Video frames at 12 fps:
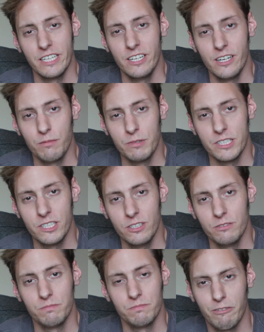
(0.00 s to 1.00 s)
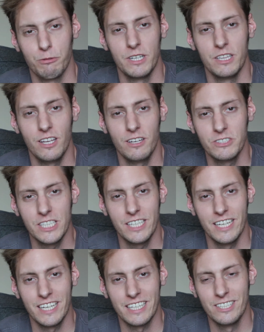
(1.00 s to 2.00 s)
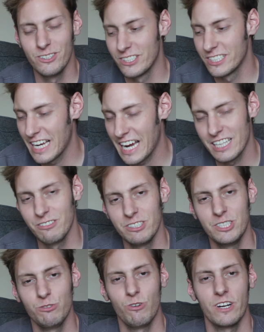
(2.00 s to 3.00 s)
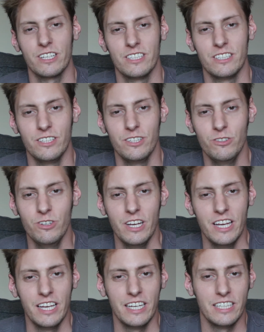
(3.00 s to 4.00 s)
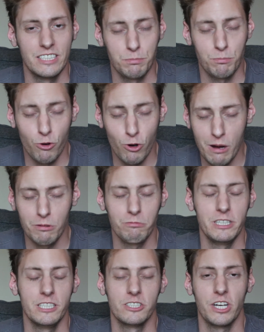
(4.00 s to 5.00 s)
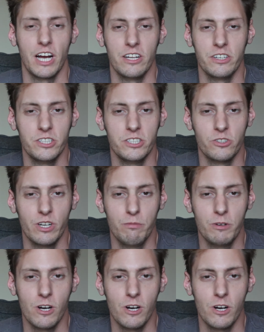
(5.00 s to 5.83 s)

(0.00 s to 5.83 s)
in at number 2. Everybody loves it. It can do exactly what you want it to do. It's probably your childhood dream